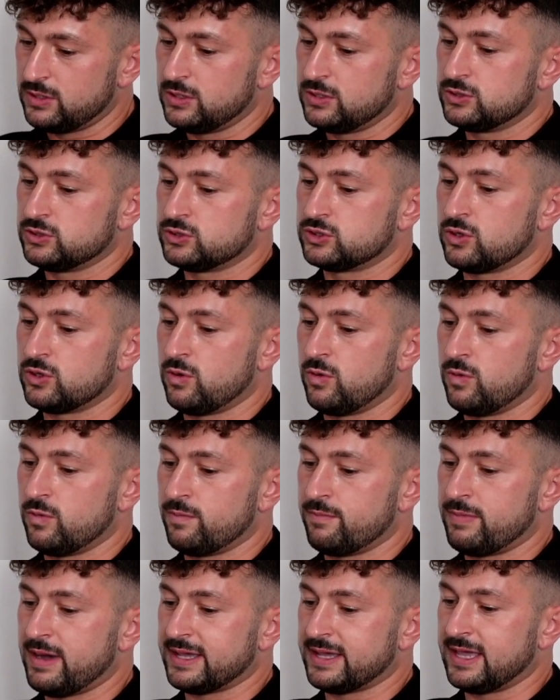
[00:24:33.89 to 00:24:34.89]
So
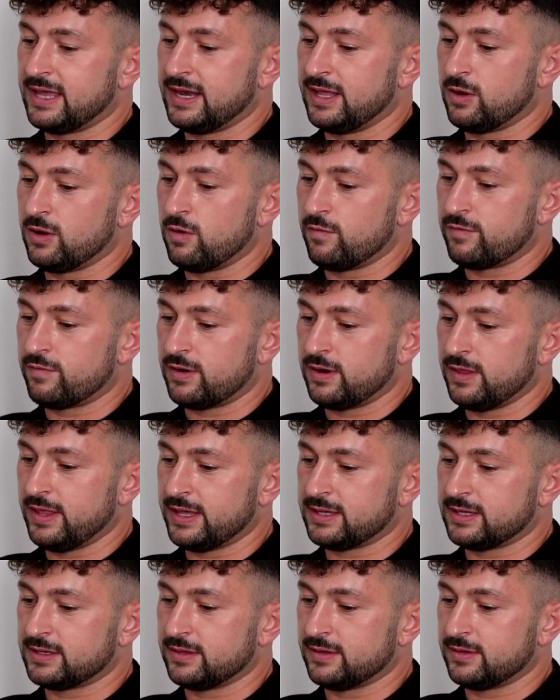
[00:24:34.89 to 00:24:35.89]
by getting over like,
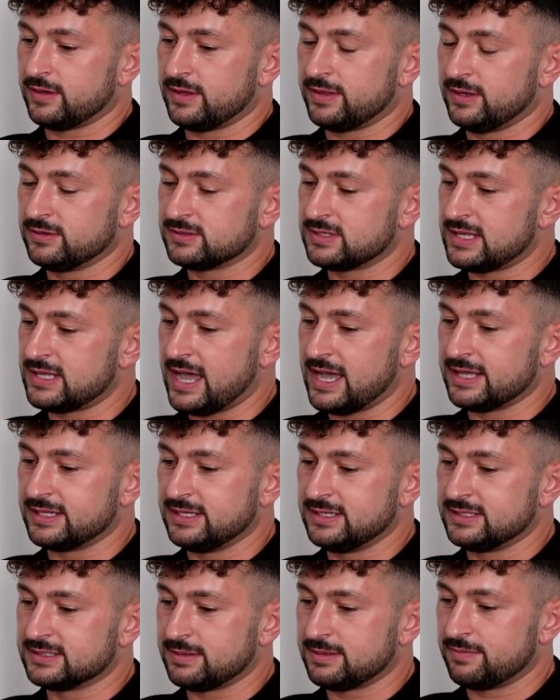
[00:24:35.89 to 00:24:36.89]
I think it was a
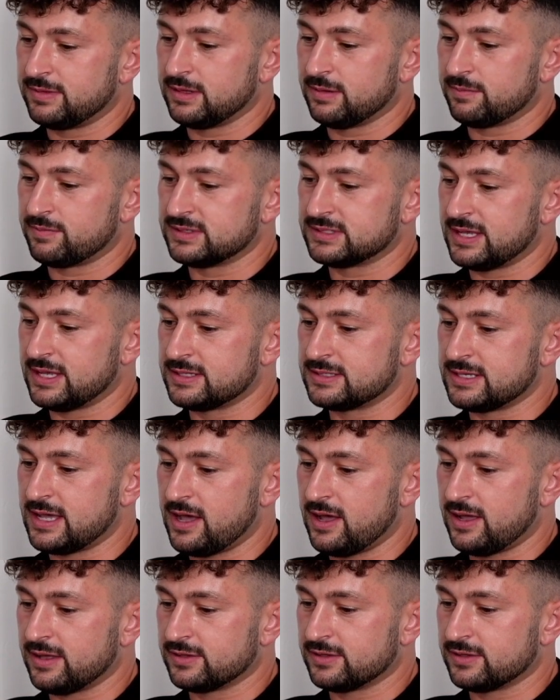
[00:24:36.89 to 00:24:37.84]
90-something percentile,